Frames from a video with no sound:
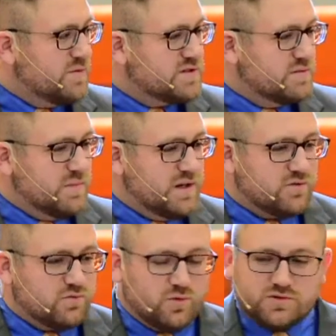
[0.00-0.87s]
submit to
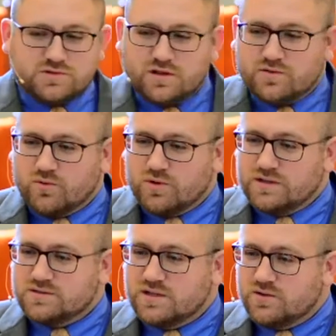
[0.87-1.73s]
rulers and
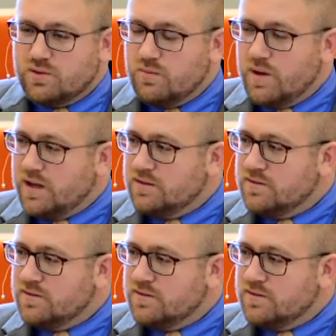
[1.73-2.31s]
authorities and to obey.